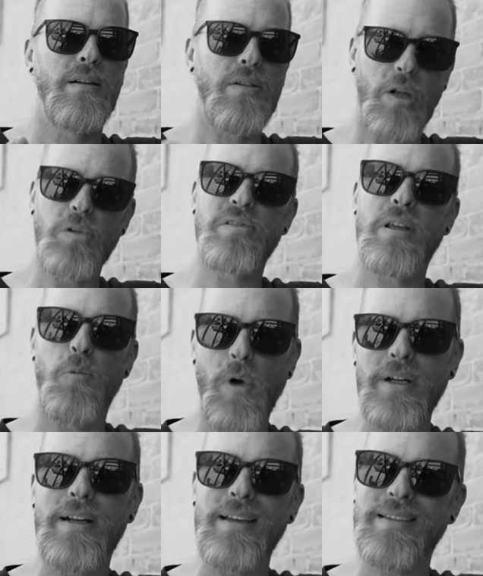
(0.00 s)
closely
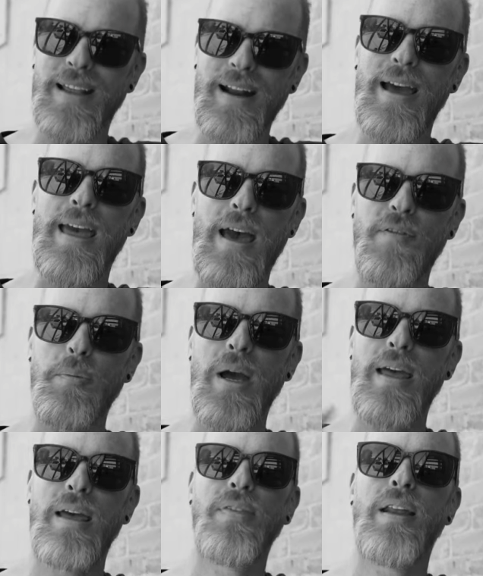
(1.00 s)
what it is that I have in
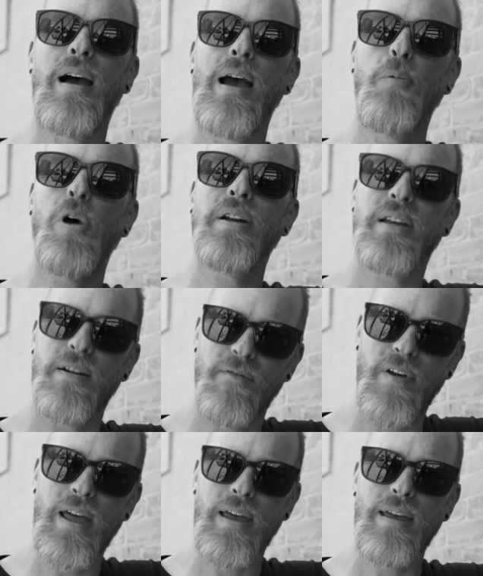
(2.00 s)
my head that I want to
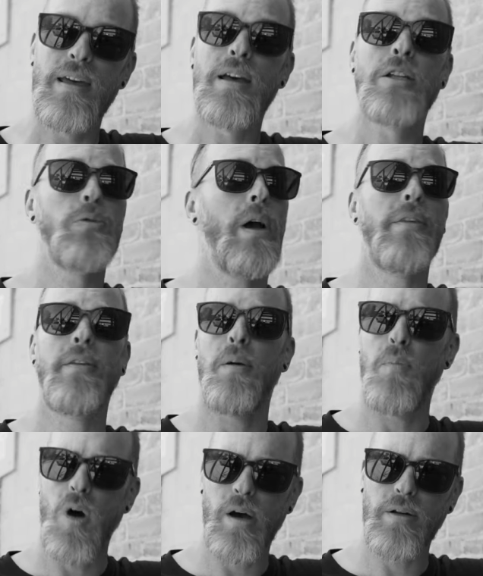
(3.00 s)
convey to either the
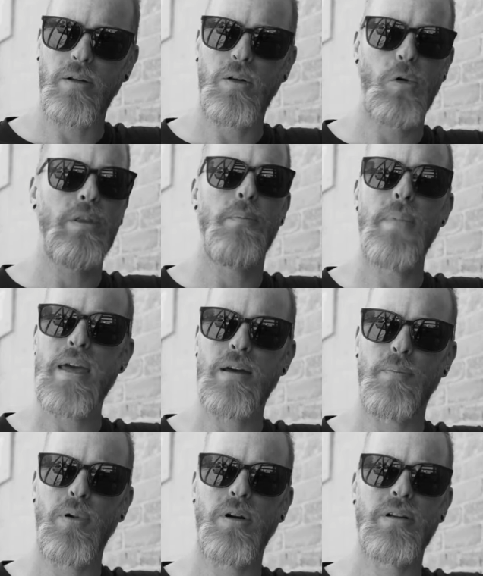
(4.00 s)
model or the
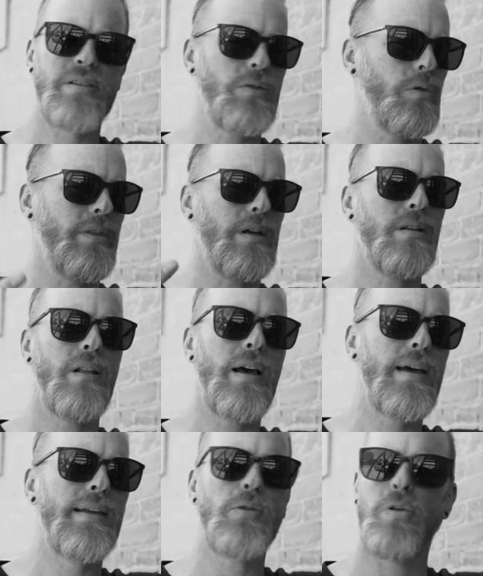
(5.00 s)
makeup artist or the
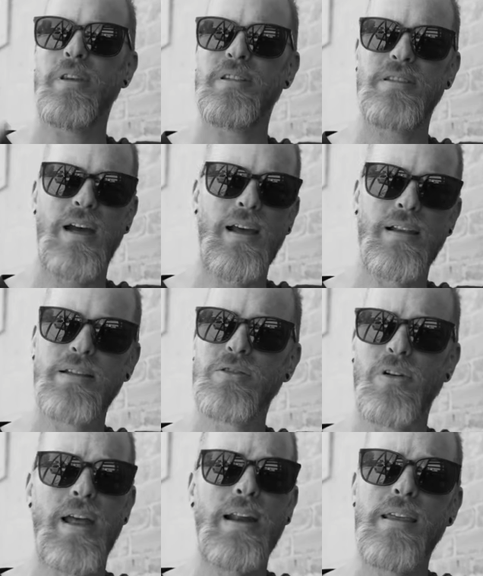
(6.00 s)
client or the stylist
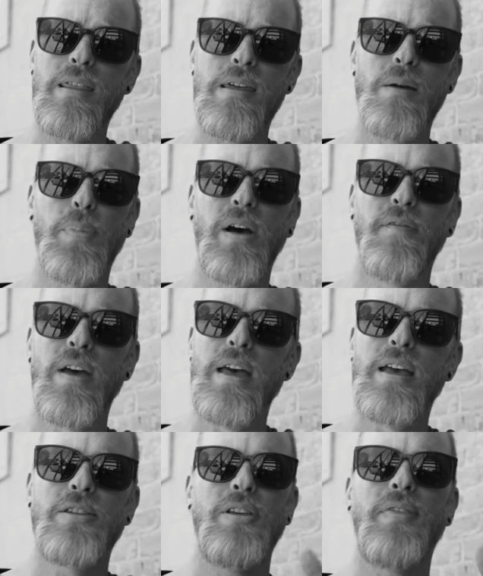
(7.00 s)
or any of the above
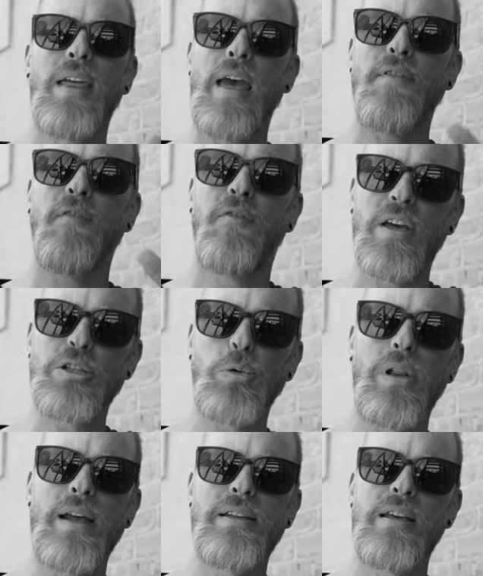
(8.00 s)
so that they have a
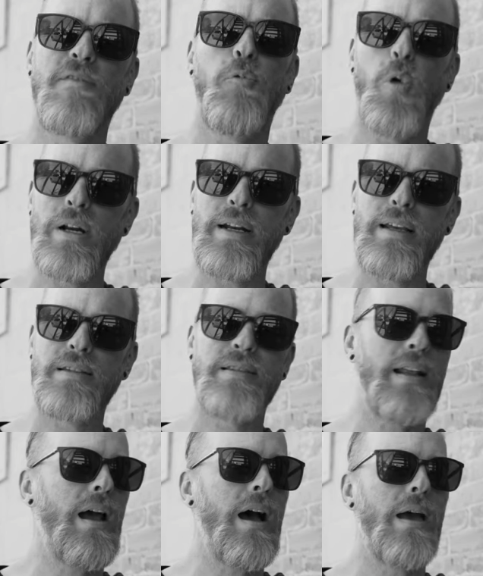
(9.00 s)
visual idea of what it is
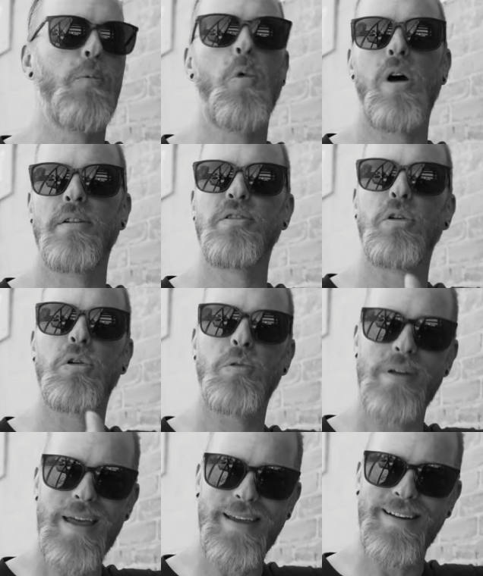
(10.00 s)
that I want to
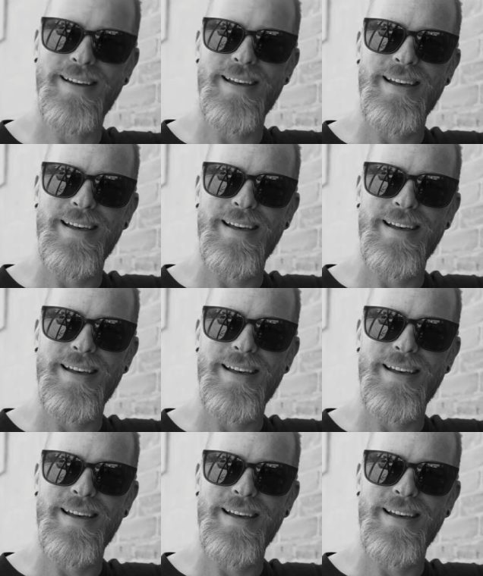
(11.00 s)
create.